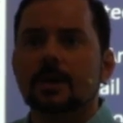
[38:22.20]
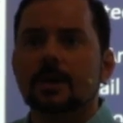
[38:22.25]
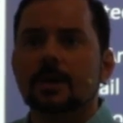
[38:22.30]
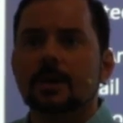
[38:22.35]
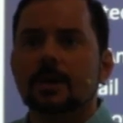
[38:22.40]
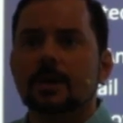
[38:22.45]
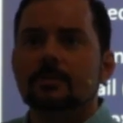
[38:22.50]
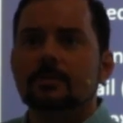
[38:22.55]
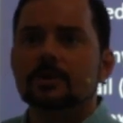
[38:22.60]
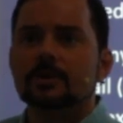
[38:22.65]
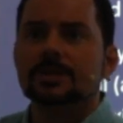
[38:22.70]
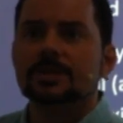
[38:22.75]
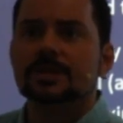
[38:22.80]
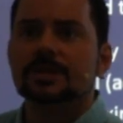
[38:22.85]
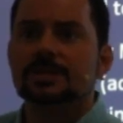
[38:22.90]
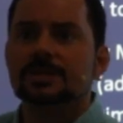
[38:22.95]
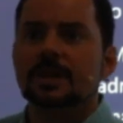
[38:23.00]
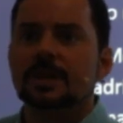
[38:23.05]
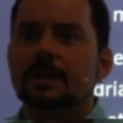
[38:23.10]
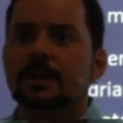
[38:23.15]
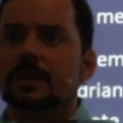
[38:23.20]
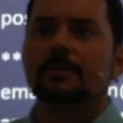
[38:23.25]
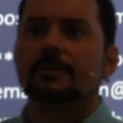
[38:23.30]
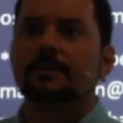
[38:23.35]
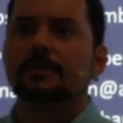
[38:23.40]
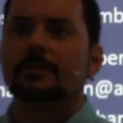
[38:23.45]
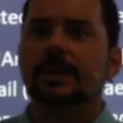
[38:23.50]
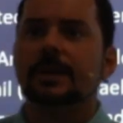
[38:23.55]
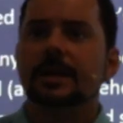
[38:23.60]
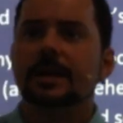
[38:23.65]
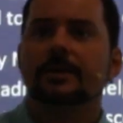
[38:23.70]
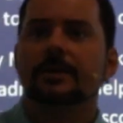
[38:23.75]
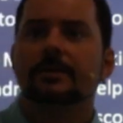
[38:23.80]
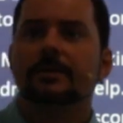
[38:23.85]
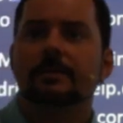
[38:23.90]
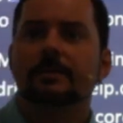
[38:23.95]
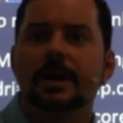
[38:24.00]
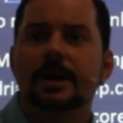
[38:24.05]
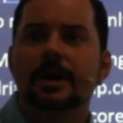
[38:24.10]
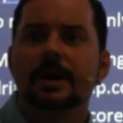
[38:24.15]
Roshni's saying, for reading and
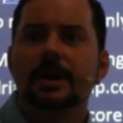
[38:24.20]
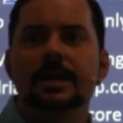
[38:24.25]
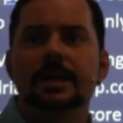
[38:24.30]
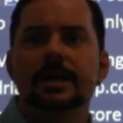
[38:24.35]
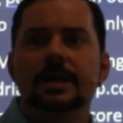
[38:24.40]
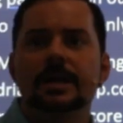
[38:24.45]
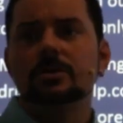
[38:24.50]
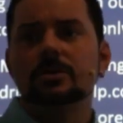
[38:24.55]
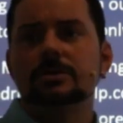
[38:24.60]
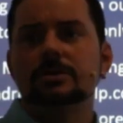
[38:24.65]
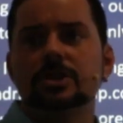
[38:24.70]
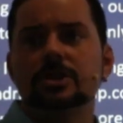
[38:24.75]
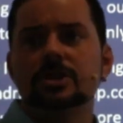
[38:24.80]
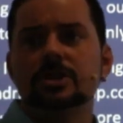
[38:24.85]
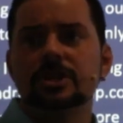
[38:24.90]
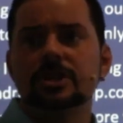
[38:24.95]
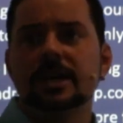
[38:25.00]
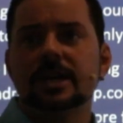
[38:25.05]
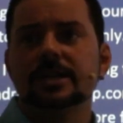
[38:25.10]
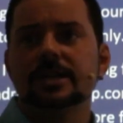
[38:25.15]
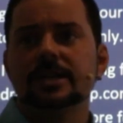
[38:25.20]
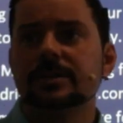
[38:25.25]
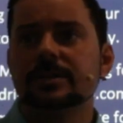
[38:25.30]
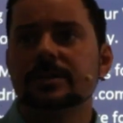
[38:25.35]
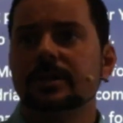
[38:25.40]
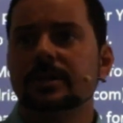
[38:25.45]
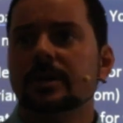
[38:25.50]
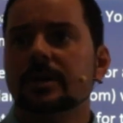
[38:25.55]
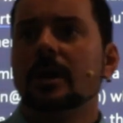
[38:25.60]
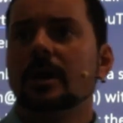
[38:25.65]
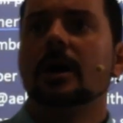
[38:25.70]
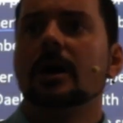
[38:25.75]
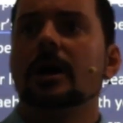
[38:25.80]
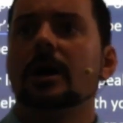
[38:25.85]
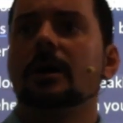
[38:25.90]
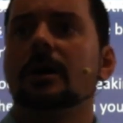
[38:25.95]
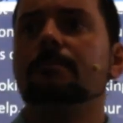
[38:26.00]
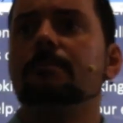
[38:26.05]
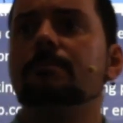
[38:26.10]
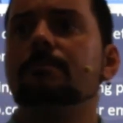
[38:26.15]
writing, can you suggest uh,
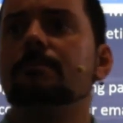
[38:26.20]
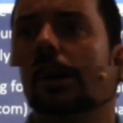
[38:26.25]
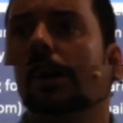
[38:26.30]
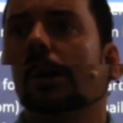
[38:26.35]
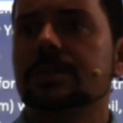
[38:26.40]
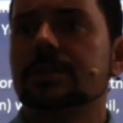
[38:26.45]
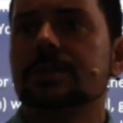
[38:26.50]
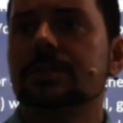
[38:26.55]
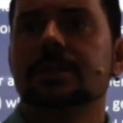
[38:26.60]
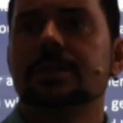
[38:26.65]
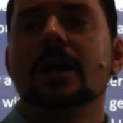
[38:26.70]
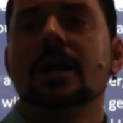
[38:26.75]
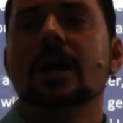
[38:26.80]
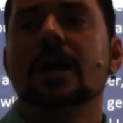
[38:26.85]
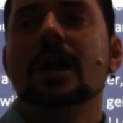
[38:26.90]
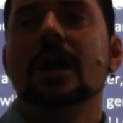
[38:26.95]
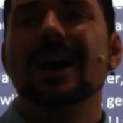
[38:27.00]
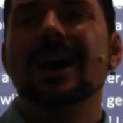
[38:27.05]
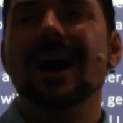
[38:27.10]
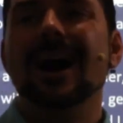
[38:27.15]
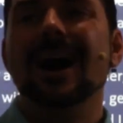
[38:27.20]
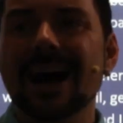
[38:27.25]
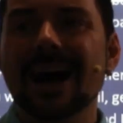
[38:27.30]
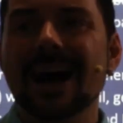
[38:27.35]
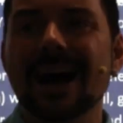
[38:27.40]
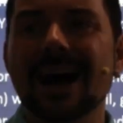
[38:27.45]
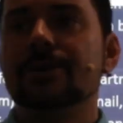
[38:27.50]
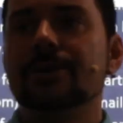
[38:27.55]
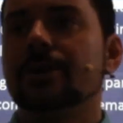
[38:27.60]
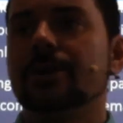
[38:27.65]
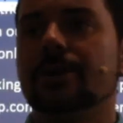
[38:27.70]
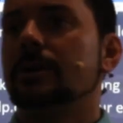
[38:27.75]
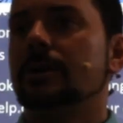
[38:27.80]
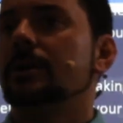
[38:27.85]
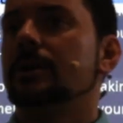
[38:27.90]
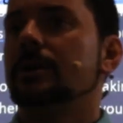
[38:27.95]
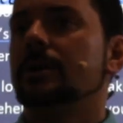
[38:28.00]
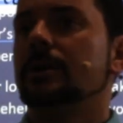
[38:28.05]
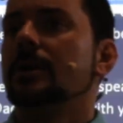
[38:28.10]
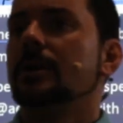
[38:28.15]
books other
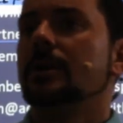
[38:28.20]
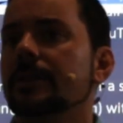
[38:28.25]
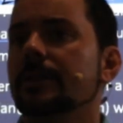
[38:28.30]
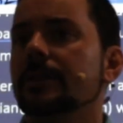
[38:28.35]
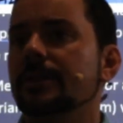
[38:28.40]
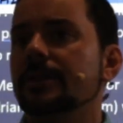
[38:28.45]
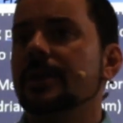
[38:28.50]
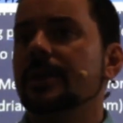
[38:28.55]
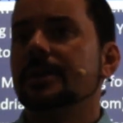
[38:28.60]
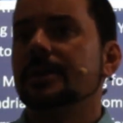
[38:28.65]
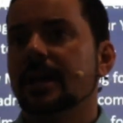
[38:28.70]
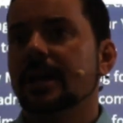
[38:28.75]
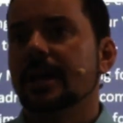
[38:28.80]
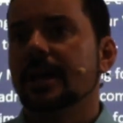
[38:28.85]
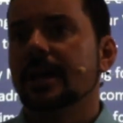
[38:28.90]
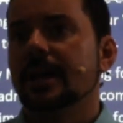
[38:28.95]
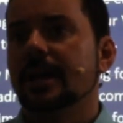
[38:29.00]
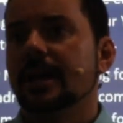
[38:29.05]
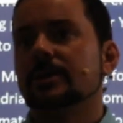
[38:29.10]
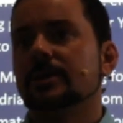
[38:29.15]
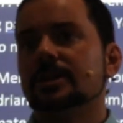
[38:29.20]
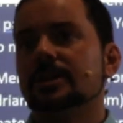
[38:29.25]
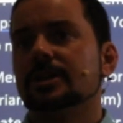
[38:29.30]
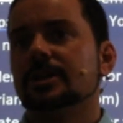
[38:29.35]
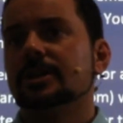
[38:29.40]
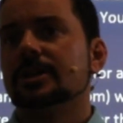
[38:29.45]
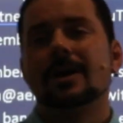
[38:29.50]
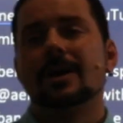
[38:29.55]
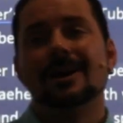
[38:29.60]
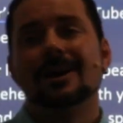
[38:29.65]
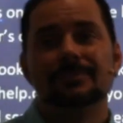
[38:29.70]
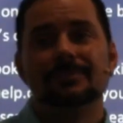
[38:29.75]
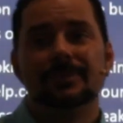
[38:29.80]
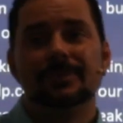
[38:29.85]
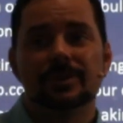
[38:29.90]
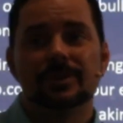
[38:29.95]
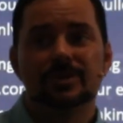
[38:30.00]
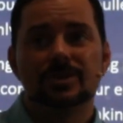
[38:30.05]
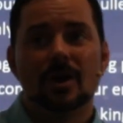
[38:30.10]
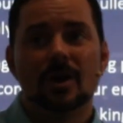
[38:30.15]
than Cambridge? Well, there's
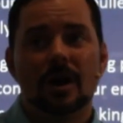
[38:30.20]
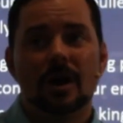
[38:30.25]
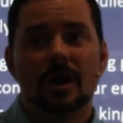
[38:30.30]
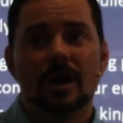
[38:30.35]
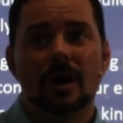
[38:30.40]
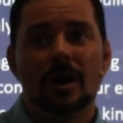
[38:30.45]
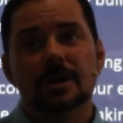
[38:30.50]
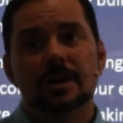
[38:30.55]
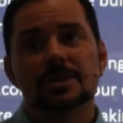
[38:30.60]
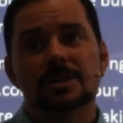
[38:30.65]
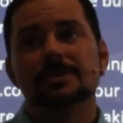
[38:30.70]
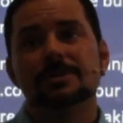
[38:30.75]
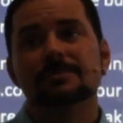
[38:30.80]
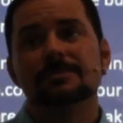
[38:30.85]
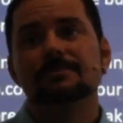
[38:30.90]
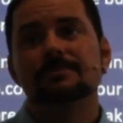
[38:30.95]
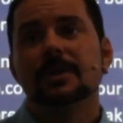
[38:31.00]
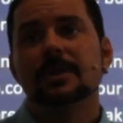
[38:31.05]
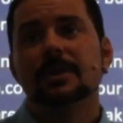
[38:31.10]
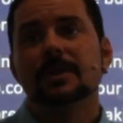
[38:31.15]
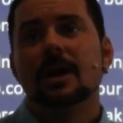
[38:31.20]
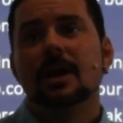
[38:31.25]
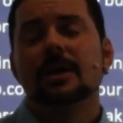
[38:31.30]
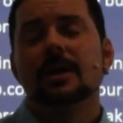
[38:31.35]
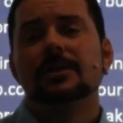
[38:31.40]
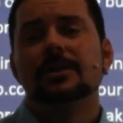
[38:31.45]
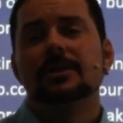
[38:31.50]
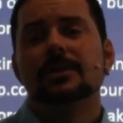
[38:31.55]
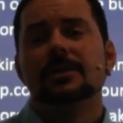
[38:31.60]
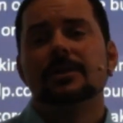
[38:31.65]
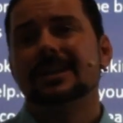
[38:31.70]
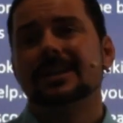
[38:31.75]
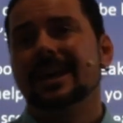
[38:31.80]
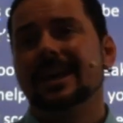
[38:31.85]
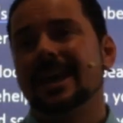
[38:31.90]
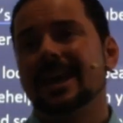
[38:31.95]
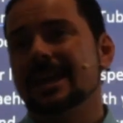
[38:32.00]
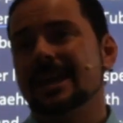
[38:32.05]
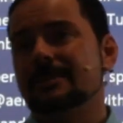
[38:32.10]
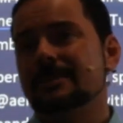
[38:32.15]
ours, there's
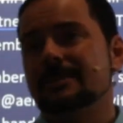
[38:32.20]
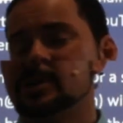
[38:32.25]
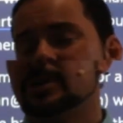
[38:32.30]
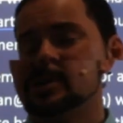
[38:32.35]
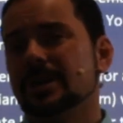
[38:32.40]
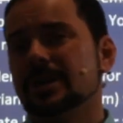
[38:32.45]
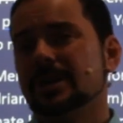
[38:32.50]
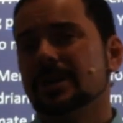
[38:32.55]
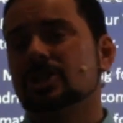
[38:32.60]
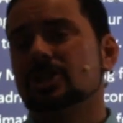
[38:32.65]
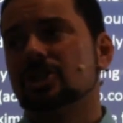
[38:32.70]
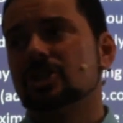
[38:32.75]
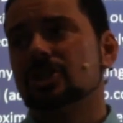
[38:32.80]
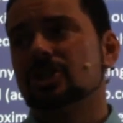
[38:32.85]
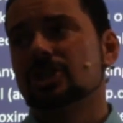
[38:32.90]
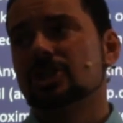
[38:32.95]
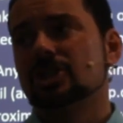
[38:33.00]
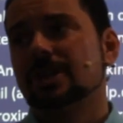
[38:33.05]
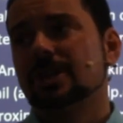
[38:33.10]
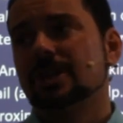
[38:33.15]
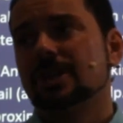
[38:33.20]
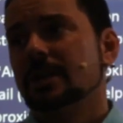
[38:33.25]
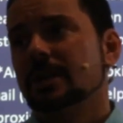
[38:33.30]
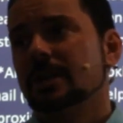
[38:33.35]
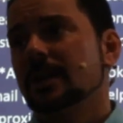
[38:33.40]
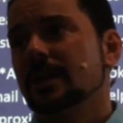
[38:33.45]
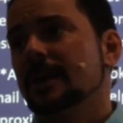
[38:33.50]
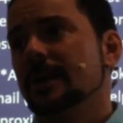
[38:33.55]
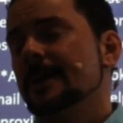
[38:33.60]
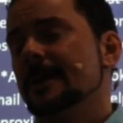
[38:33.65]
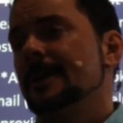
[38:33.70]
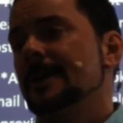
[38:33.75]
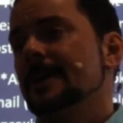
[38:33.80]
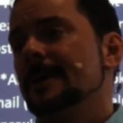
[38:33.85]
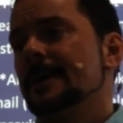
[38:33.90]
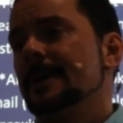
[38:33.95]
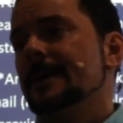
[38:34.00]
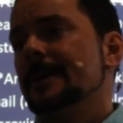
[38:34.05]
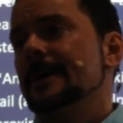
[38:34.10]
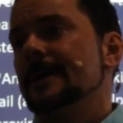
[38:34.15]
Cambridge.
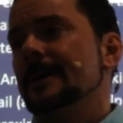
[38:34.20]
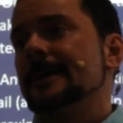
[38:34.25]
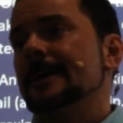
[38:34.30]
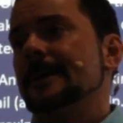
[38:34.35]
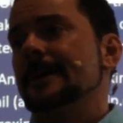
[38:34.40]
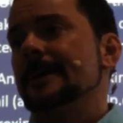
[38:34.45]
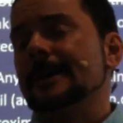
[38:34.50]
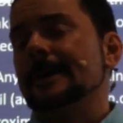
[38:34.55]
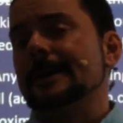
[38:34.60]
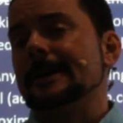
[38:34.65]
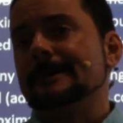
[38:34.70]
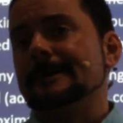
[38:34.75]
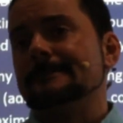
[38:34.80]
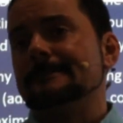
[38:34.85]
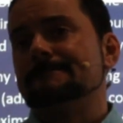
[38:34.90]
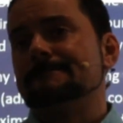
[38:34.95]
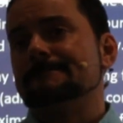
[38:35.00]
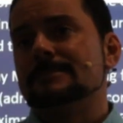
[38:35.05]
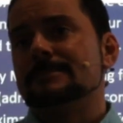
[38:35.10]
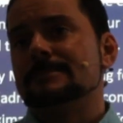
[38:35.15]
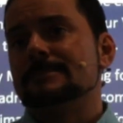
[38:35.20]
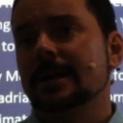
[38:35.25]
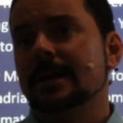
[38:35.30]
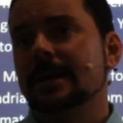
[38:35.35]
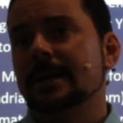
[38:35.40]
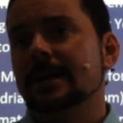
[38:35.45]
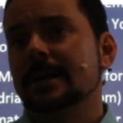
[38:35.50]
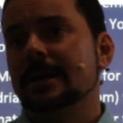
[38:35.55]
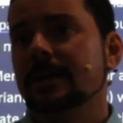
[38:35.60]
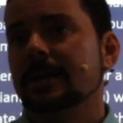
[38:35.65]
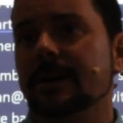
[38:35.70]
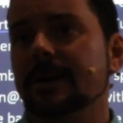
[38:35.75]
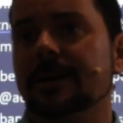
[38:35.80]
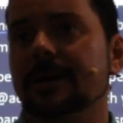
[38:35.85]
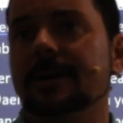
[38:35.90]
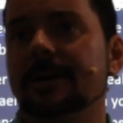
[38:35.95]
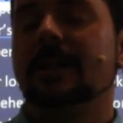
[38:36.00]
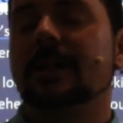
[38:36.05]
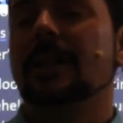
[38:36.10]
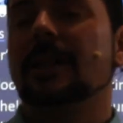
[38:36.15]
Um, I'll have